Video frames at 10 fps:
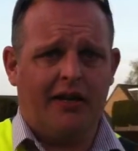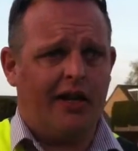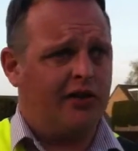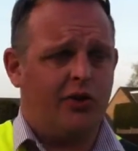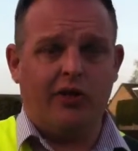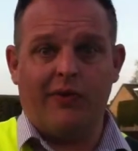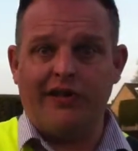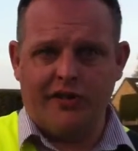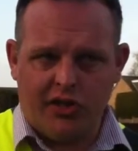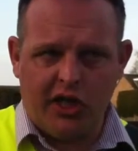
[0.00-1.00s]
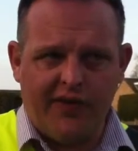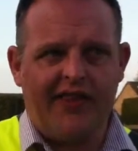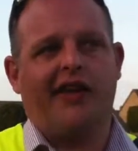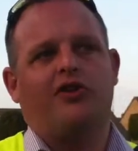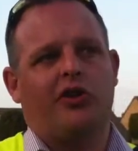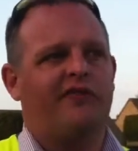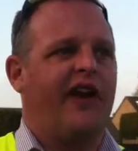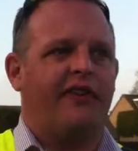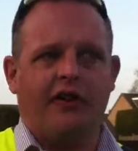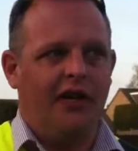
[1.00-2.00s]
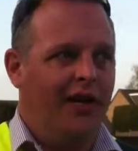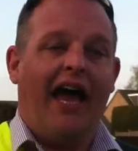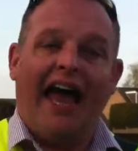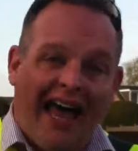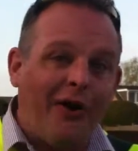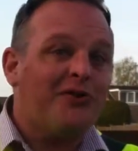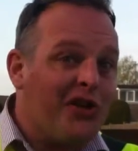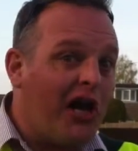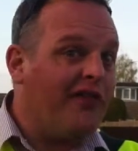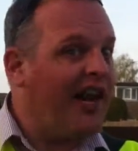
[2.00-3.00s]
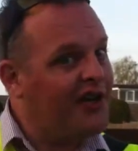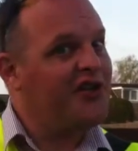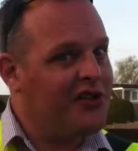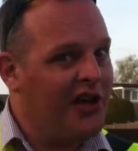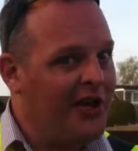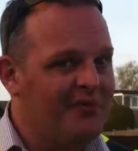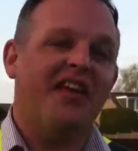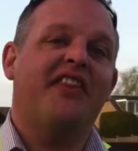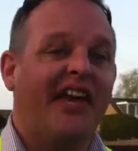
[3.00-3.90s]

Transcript: They enjoy the resident survey. They enjoy the fact that outside of election times,